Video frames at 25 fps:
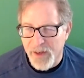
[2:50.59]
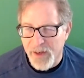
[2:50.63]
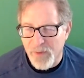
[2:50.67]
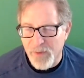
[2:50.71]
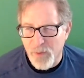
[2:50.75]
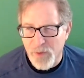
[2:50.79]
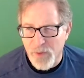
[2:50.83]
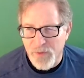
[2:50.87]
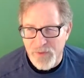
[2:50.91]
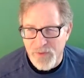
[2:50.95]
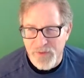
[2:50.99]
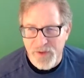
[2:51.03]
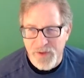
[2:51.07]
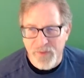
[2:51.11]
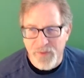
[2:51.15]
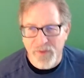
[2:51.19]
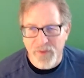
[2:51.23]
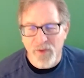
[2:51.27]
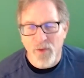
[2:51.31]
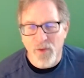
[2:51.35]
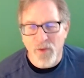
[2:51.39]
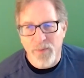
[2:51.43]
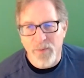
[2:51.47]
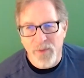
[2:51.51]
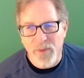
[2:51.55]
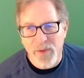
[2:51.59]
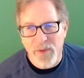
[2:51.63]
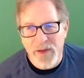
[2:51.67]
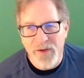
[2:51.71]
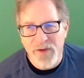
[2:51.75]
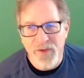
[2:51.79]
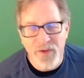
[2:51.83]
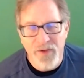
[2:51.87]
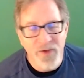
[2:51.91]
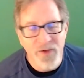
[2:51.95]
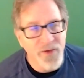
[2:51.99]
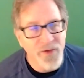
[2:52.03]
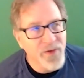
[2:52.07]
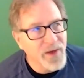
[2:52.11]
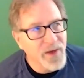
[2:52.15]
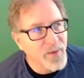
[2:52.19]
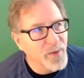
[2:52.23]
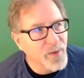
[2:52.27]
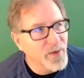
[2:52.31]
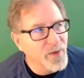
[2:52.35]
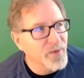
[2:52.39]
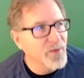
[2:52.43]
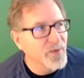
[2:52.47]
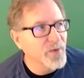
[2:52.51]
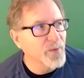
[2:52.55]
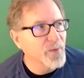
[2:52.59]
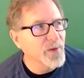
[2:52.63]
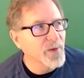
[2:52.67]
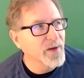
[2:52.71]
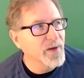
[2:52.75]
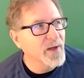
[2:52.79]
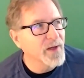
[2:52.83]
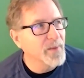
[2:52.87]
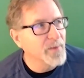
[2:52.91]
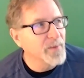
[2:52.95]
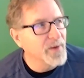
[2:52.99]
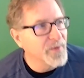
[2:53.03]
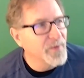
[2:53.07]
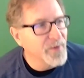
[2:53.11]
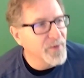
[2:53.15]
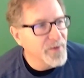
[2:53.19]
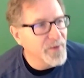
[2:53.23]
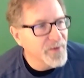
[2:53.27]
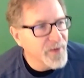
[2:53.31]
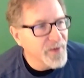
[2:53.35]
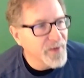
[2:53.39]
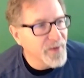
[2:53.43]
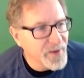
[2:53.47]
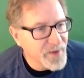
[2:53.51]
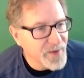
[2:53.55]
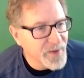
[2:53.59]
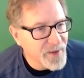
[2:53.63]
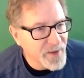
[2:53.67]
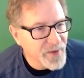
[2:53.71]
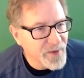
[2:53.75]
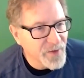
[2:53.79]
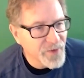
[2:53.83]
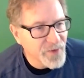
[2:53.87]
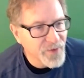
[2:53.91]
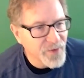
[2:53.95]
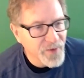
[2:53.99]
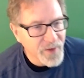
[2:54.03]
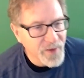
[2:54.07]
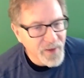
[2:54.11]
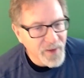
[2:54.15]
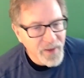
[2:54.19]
worked for several corporations and I worked for one company for 10 years.